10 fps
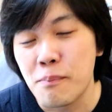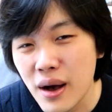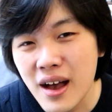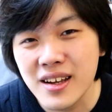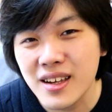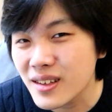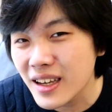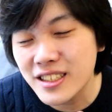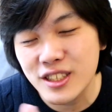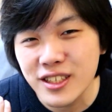bug,
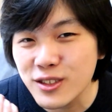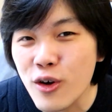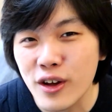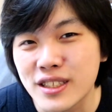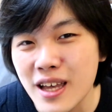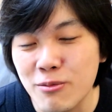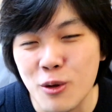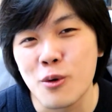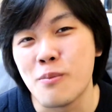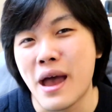it's just not
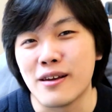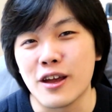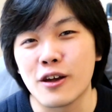acceptable, Bandai.